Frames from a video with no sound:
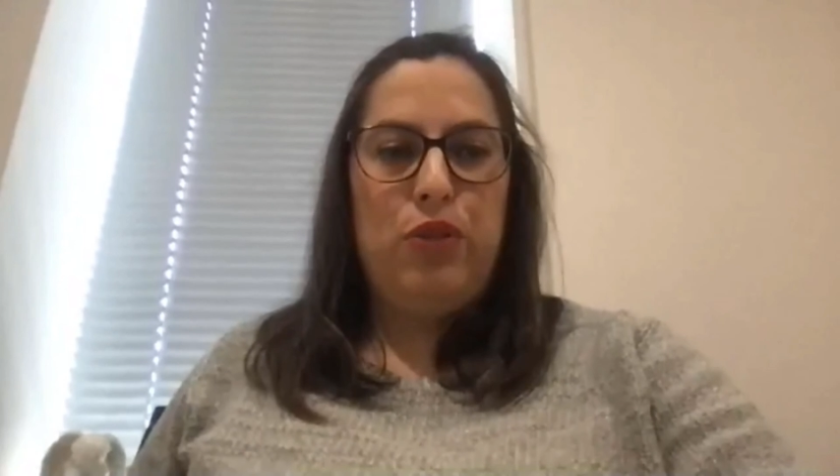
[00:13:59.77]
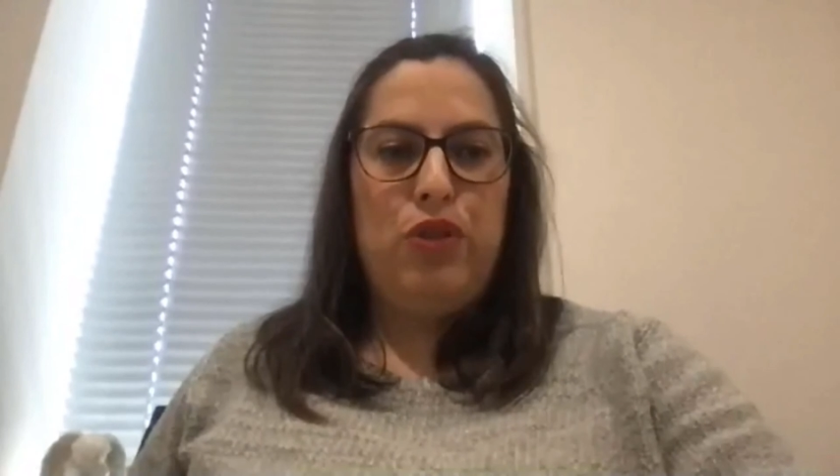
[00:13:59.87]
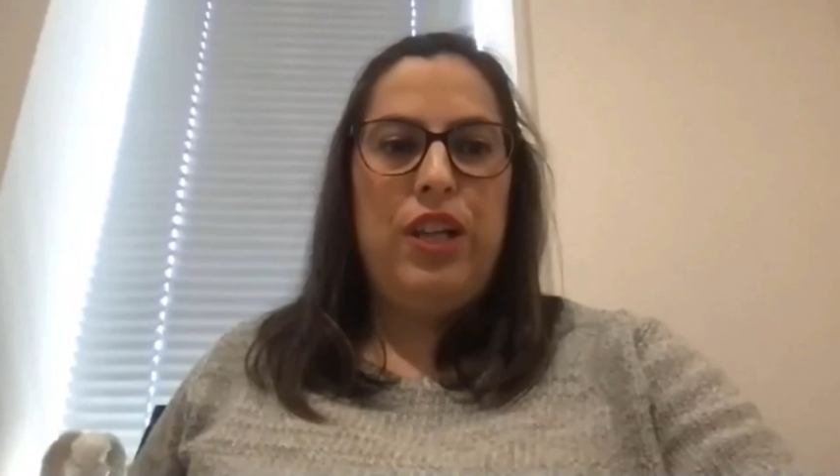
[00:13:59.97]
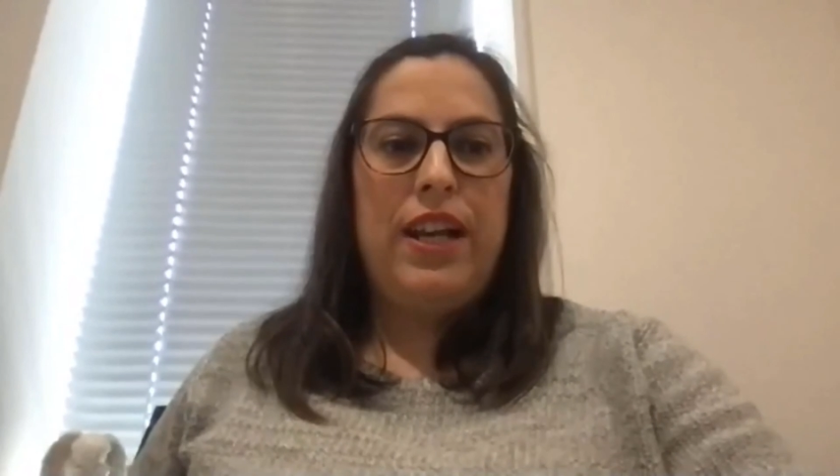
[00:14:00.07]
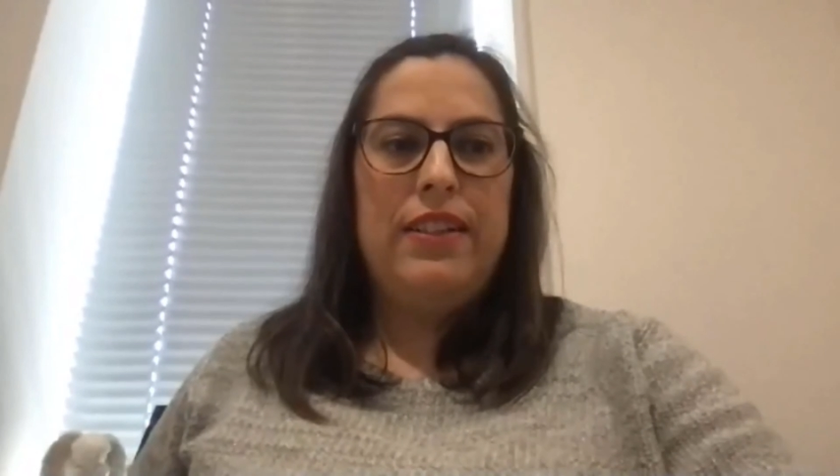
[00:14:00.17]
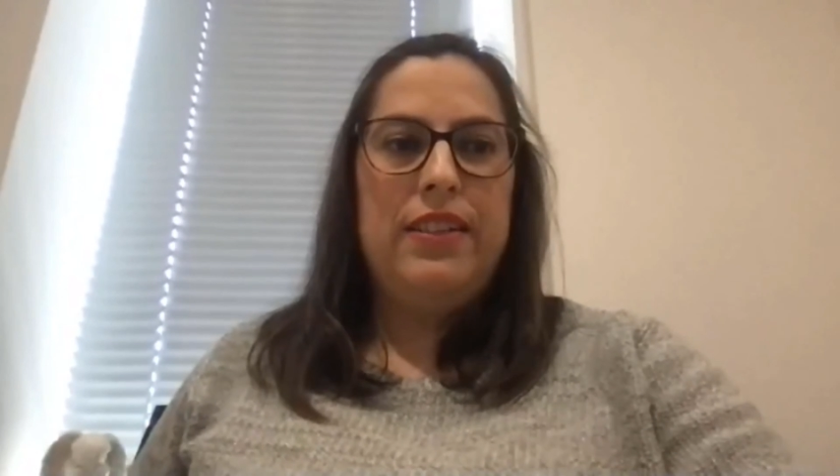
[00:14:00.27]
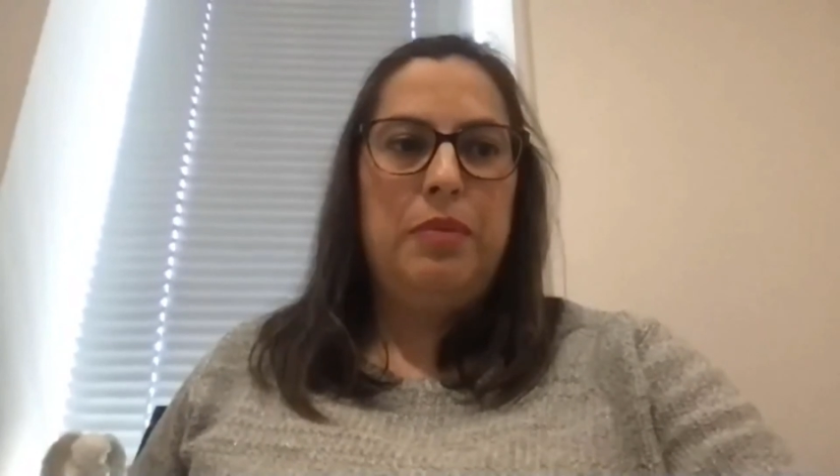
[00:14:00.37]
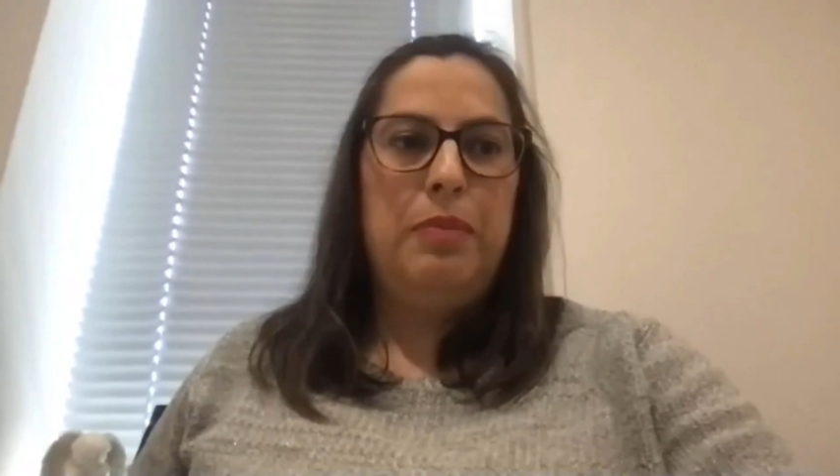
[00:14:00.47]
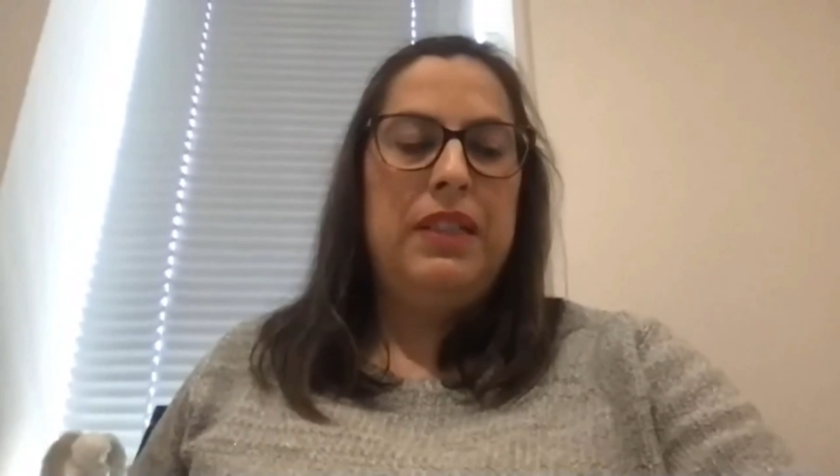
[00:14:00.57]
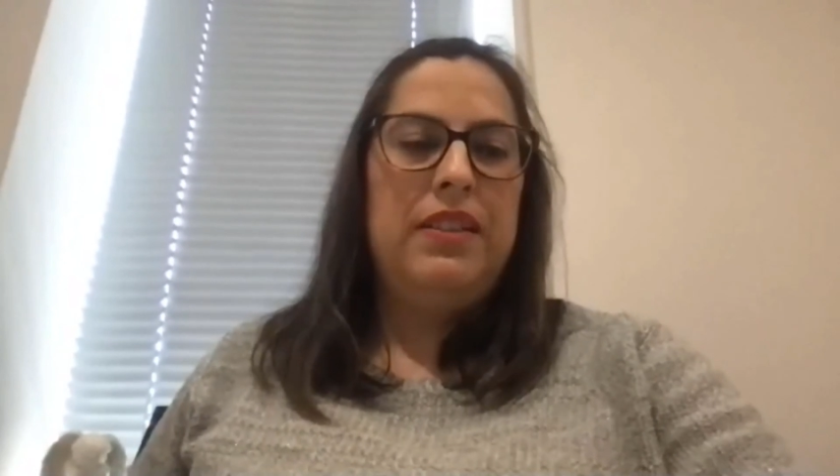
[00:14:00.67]
share
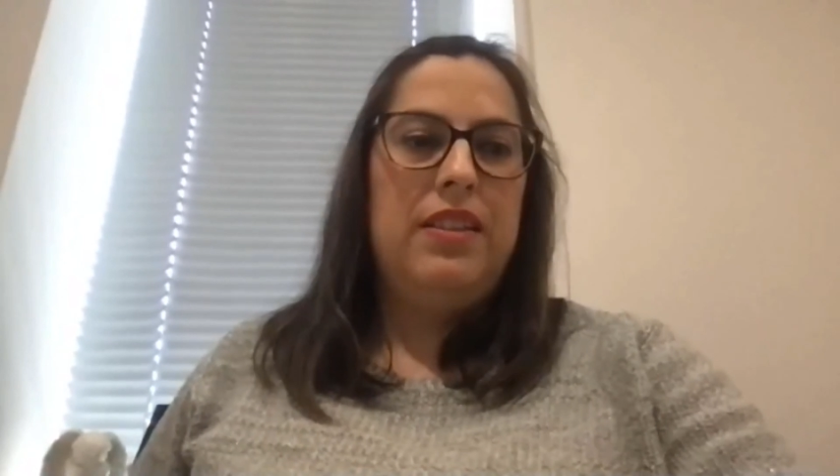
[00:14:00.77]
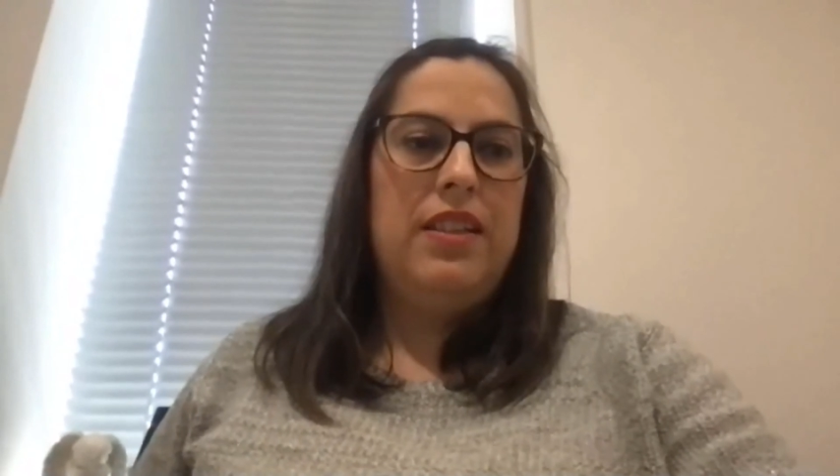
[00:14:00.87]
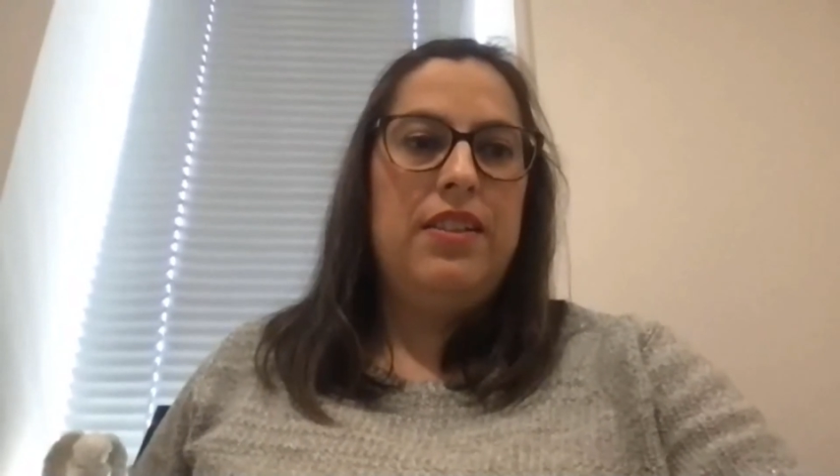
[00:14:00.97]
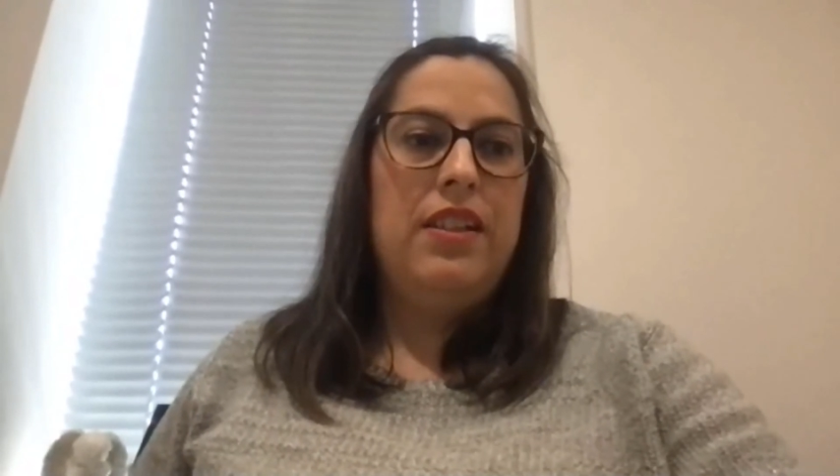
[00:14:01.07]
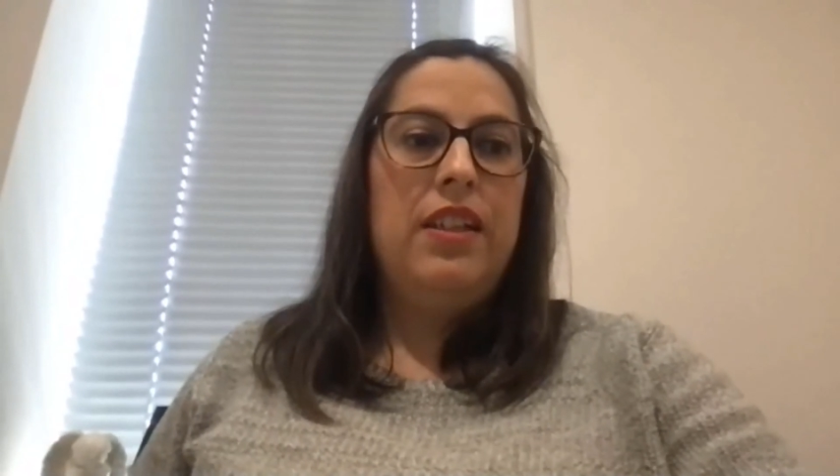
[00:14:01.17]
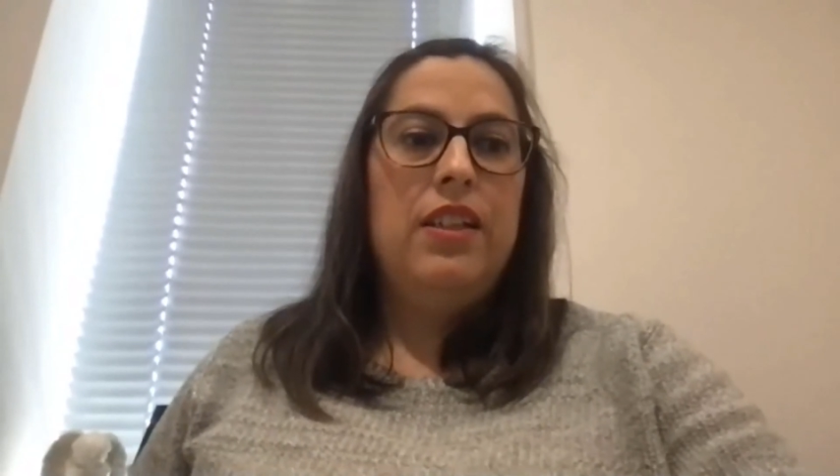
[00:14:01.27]
dependencies.